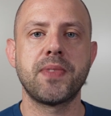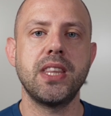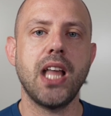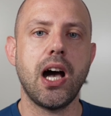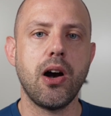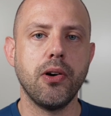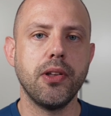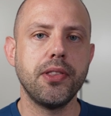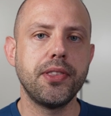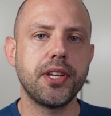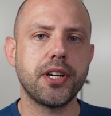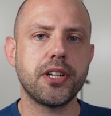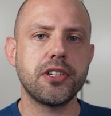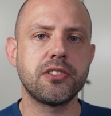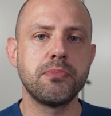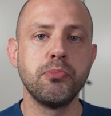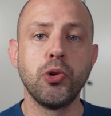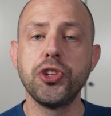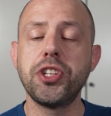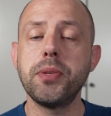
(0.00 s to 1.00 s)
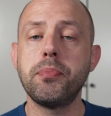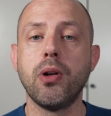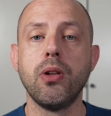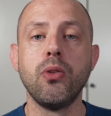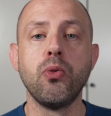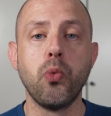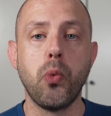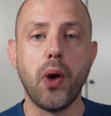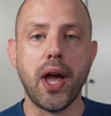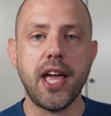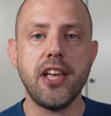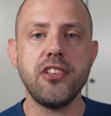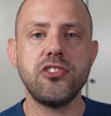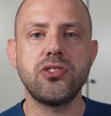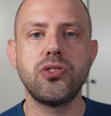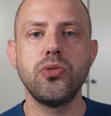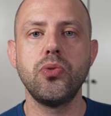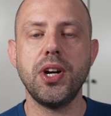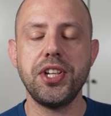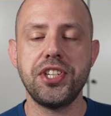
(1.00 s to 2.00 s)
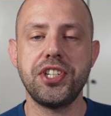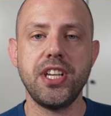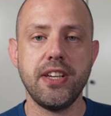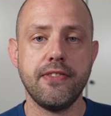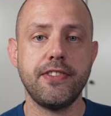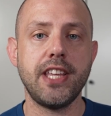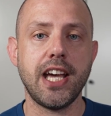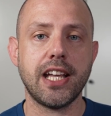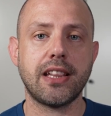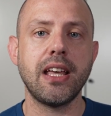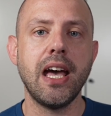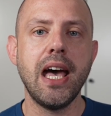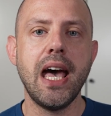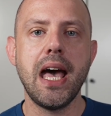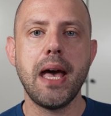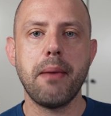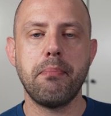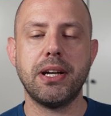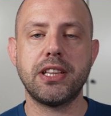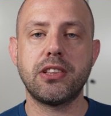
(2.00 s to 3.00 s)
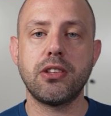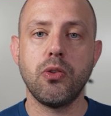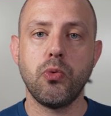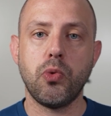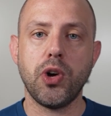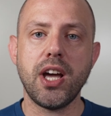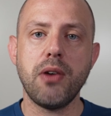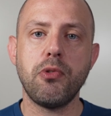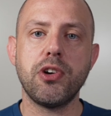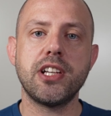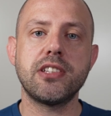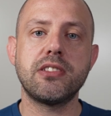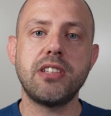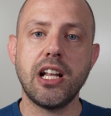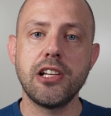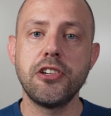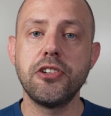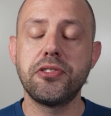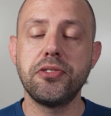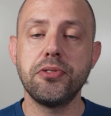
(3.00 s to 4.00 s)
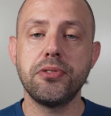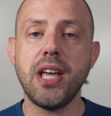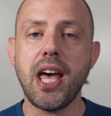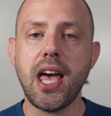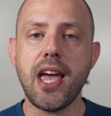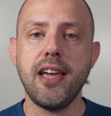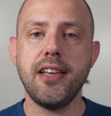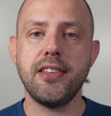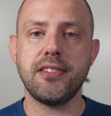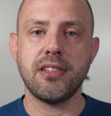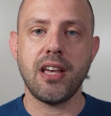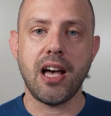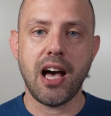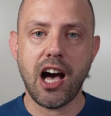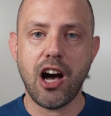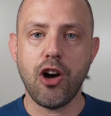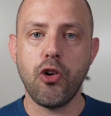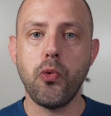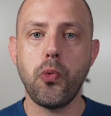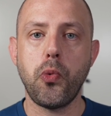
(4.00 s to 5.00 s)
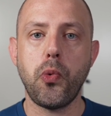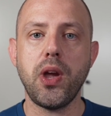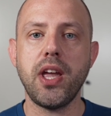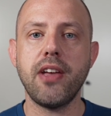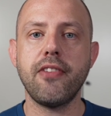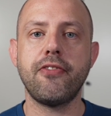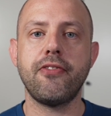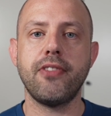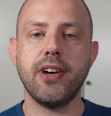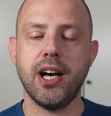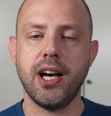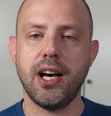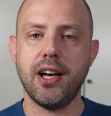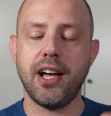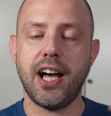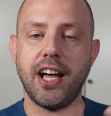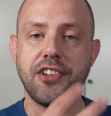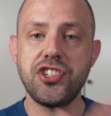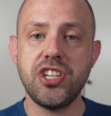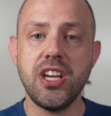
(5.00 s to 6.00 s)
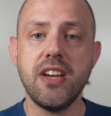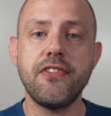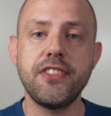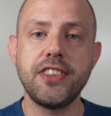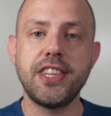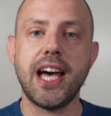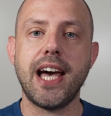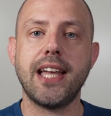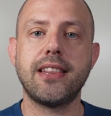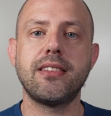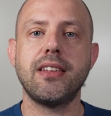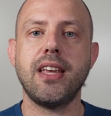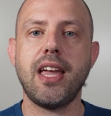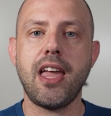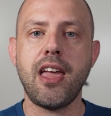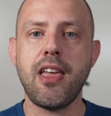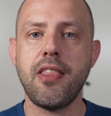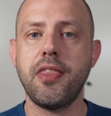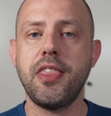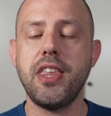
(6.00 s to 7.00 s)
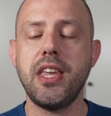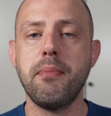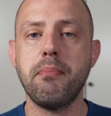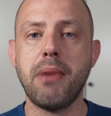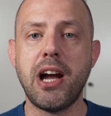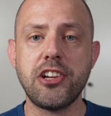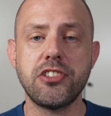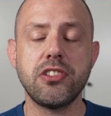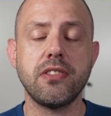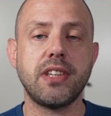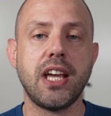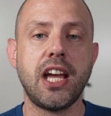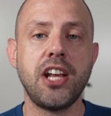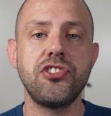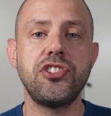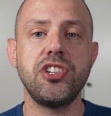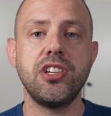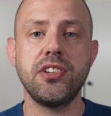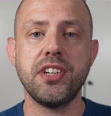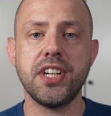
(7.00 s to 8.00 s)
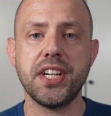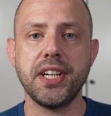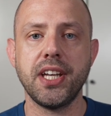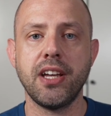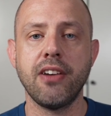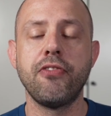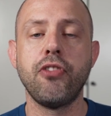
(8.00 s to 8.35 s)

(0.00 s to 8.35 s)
Now, there's multiple ways to achieve that, but what I want to tell you today is how we've uh, achieved that in the Microsoft engineering